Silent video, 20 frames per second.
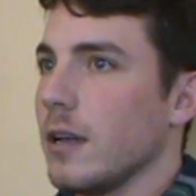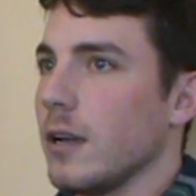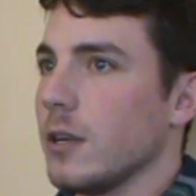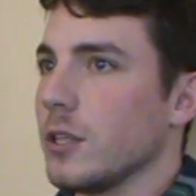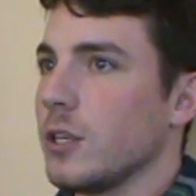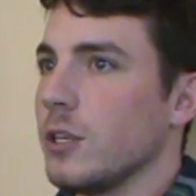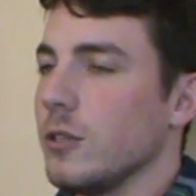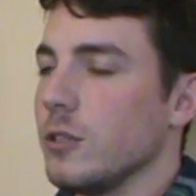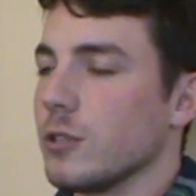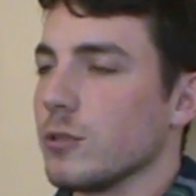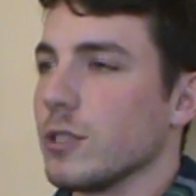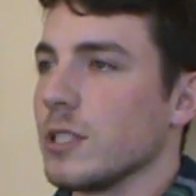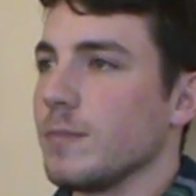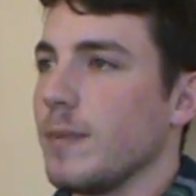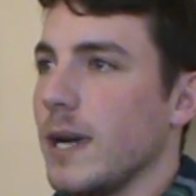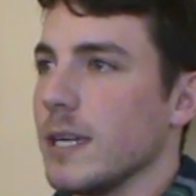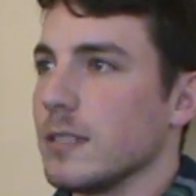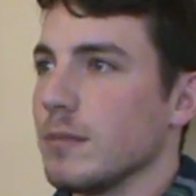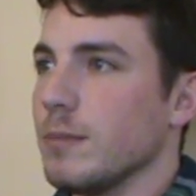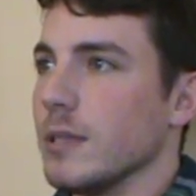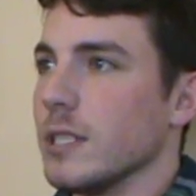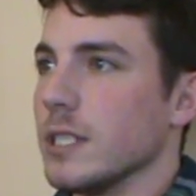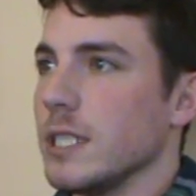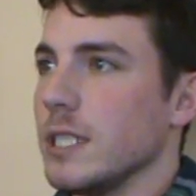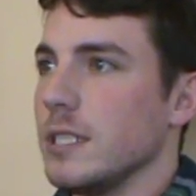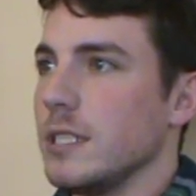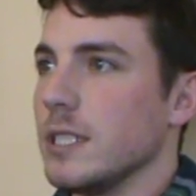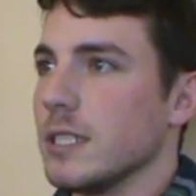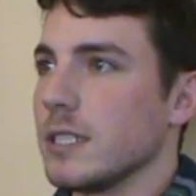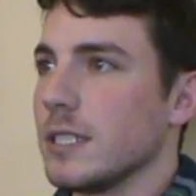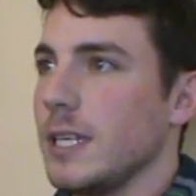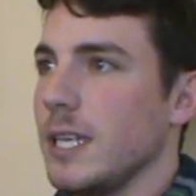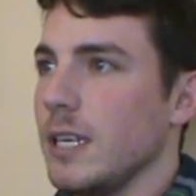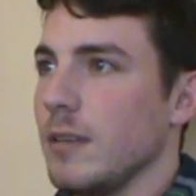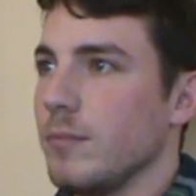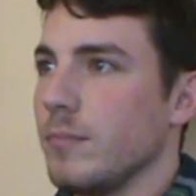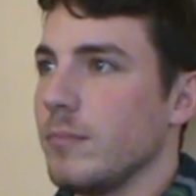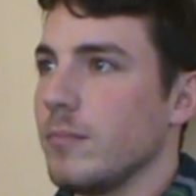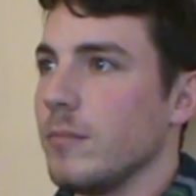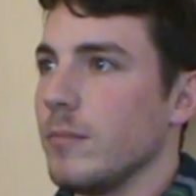a huge responsibility to just
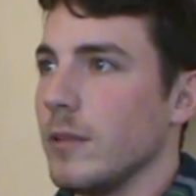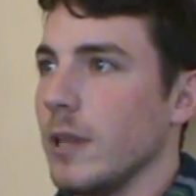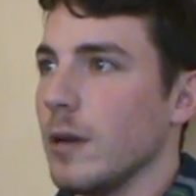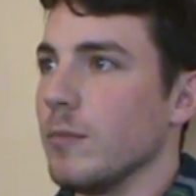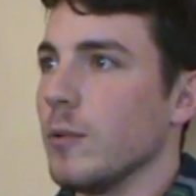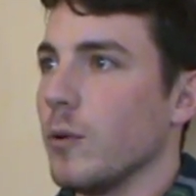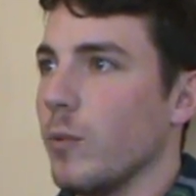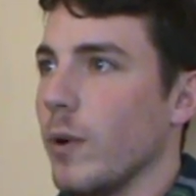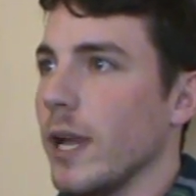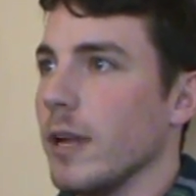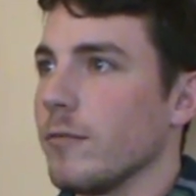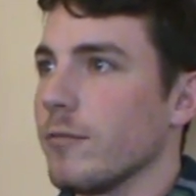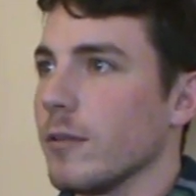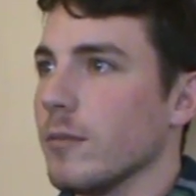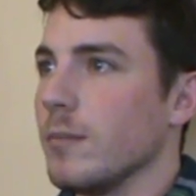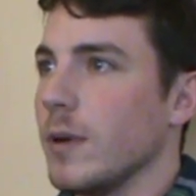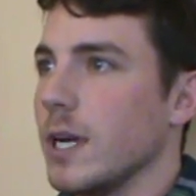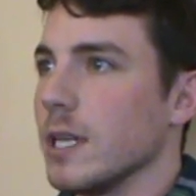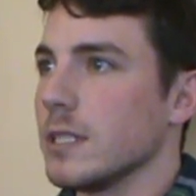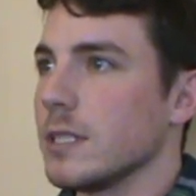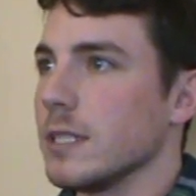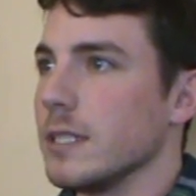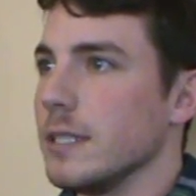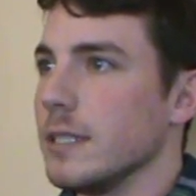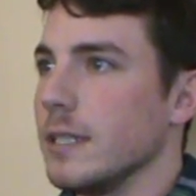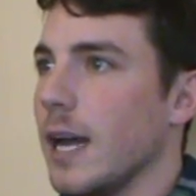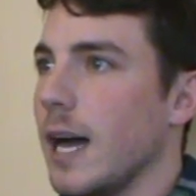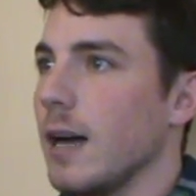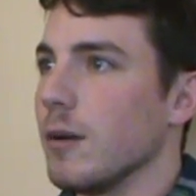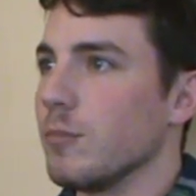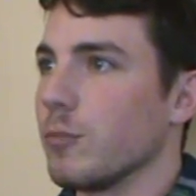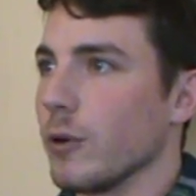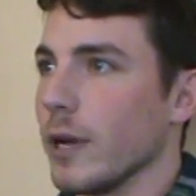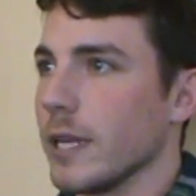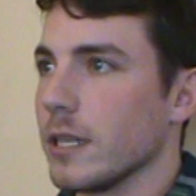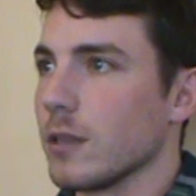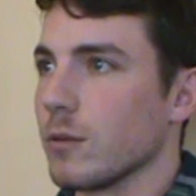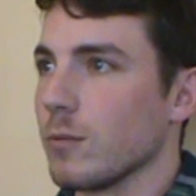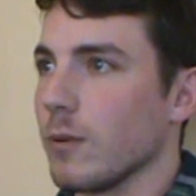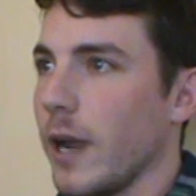keep them away from us and not
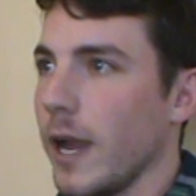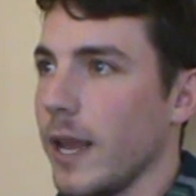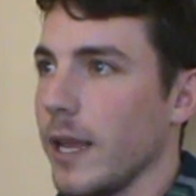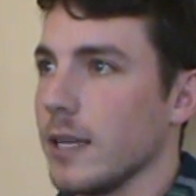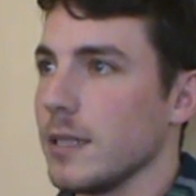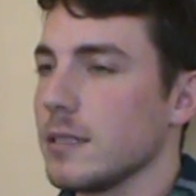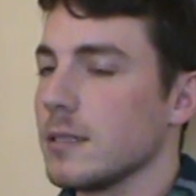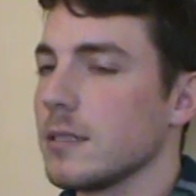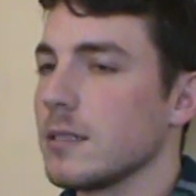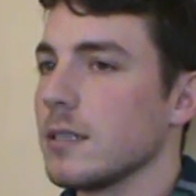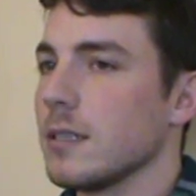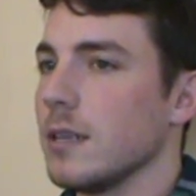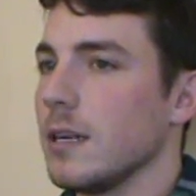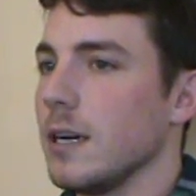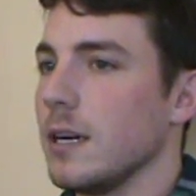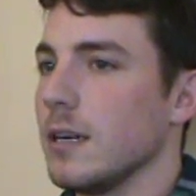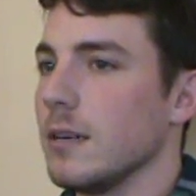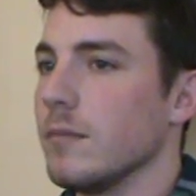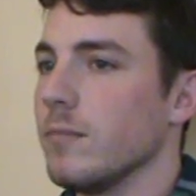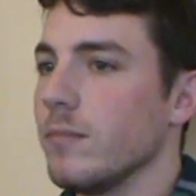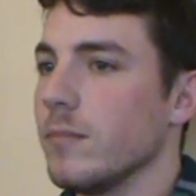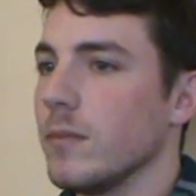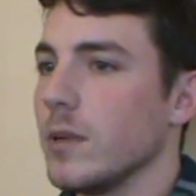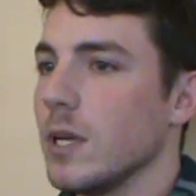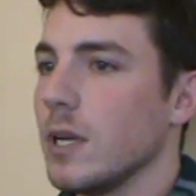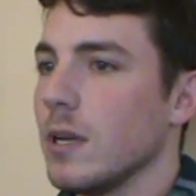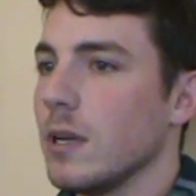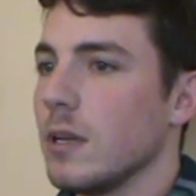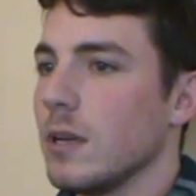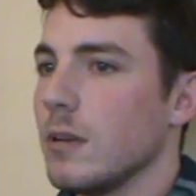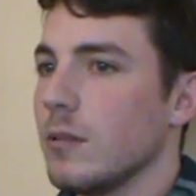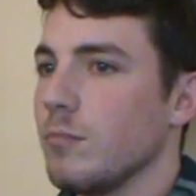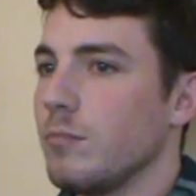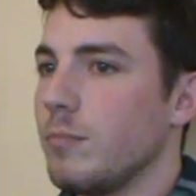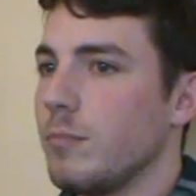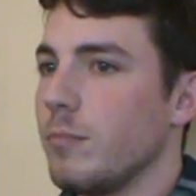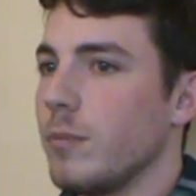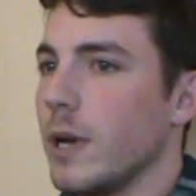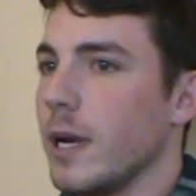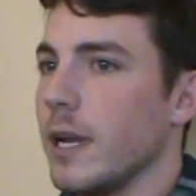break the ranks. Um,
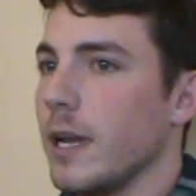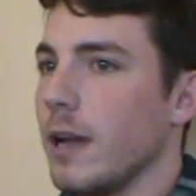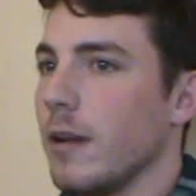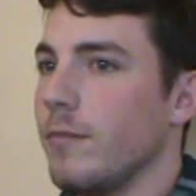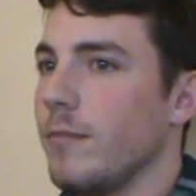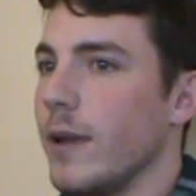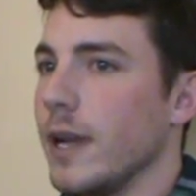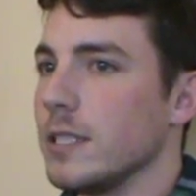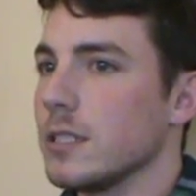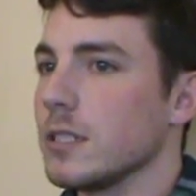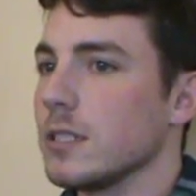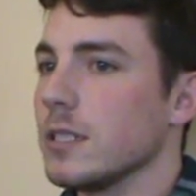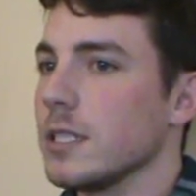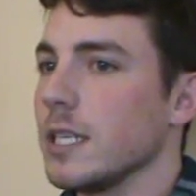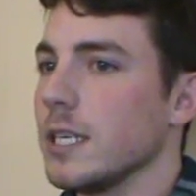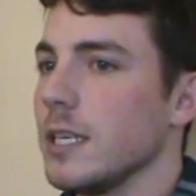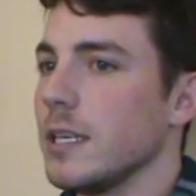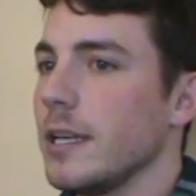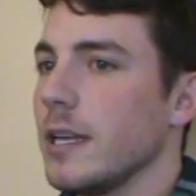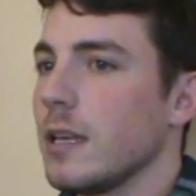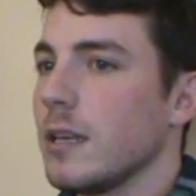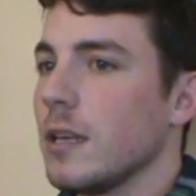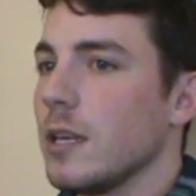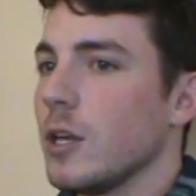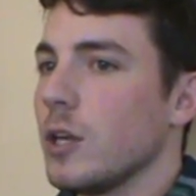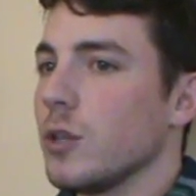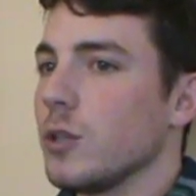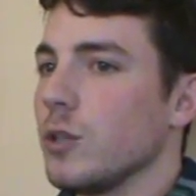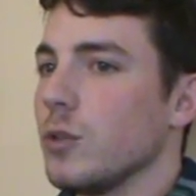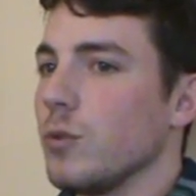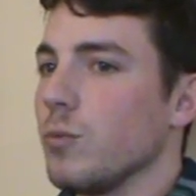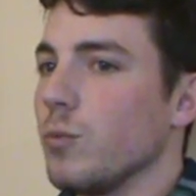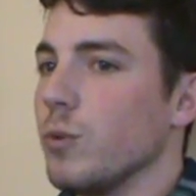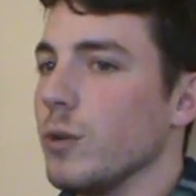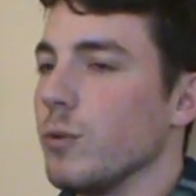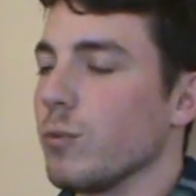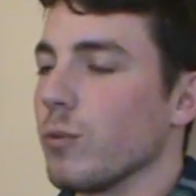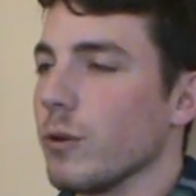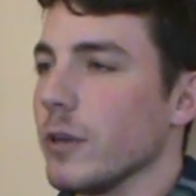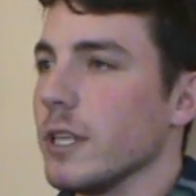but eventually,
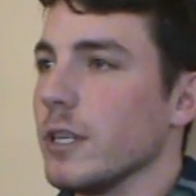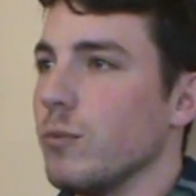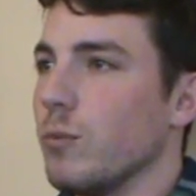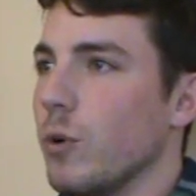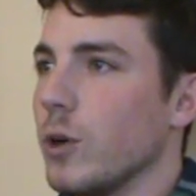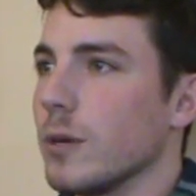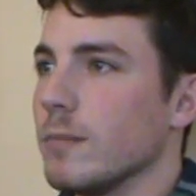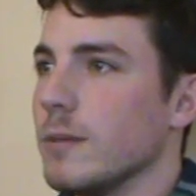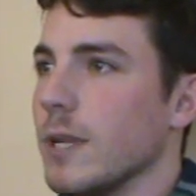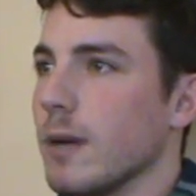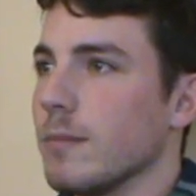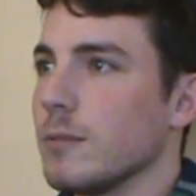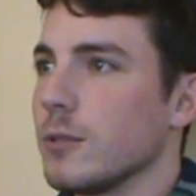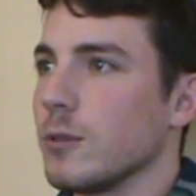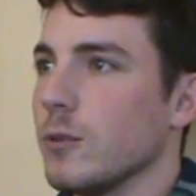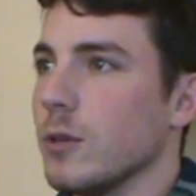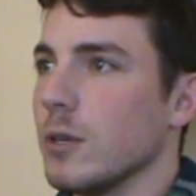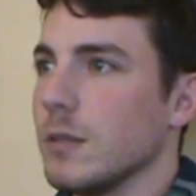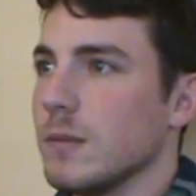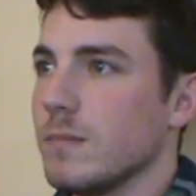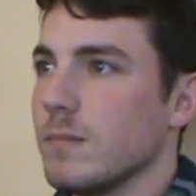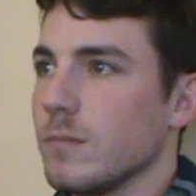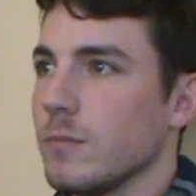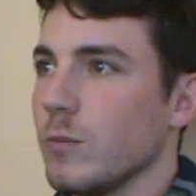we really warmed up to them.